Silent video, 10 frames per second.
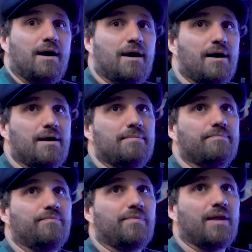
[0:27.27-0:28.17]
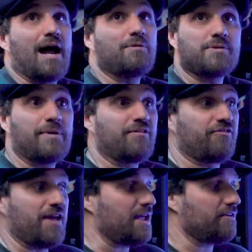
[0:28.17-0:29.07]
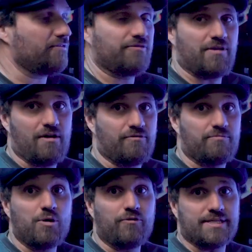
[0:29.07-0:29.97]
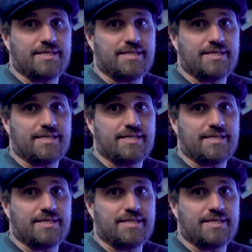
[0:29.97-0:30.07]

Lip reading: I was a big fan of movies,